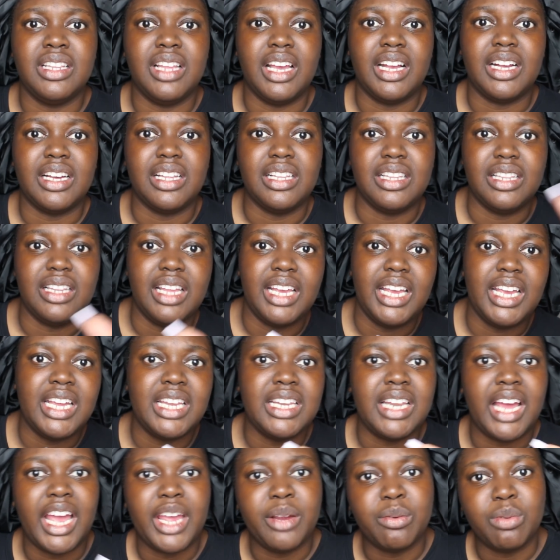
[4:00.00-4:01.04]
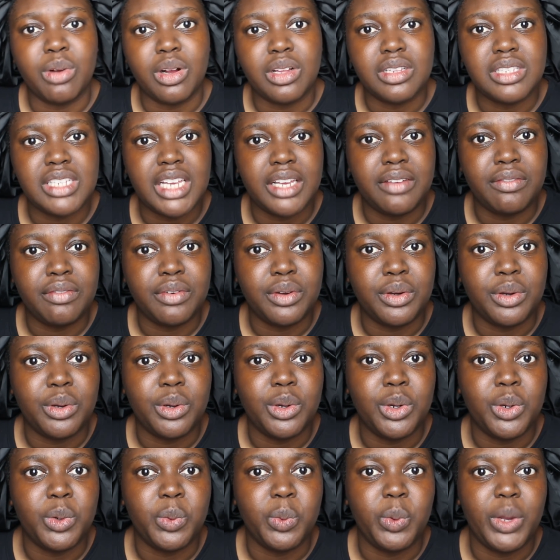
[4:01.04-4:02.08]
like a late night
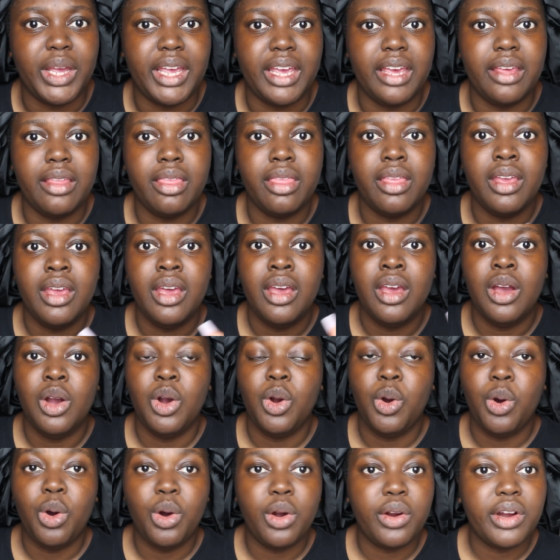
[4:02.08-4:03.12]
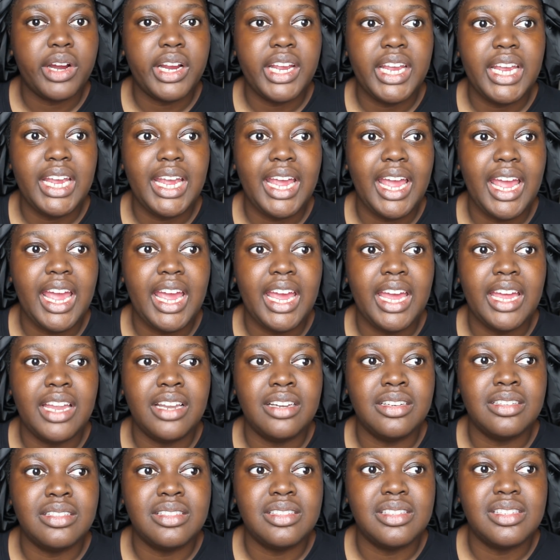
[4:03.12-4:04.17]
rendezvous with Corey,
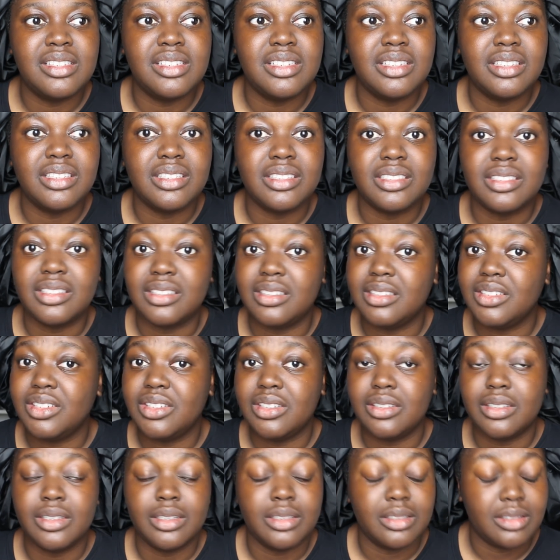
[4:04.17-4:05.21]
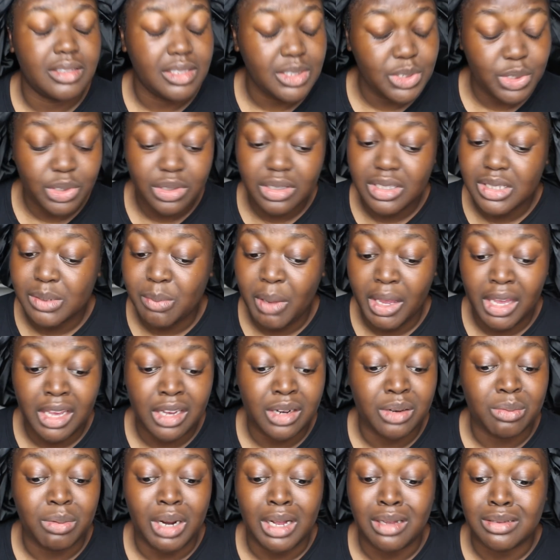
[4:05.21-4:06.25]
and this girl is making
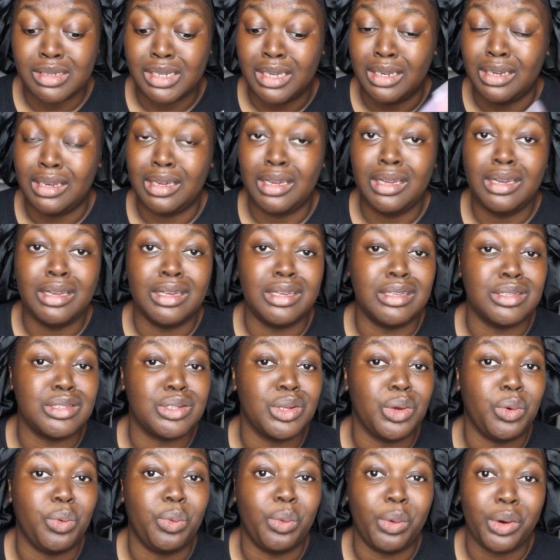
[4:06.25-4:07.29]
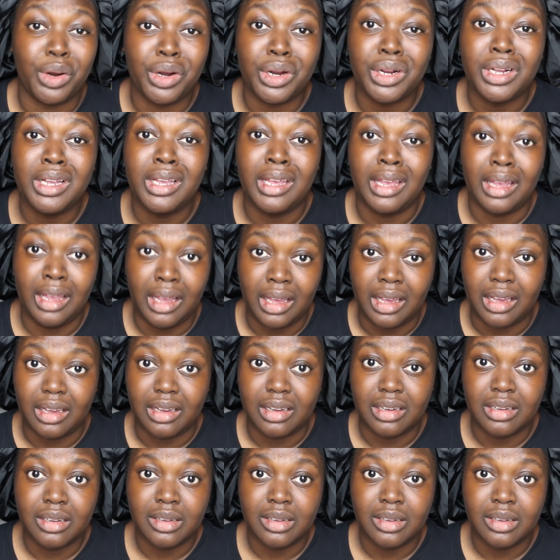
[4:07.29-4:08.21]
her rounds, and it is working.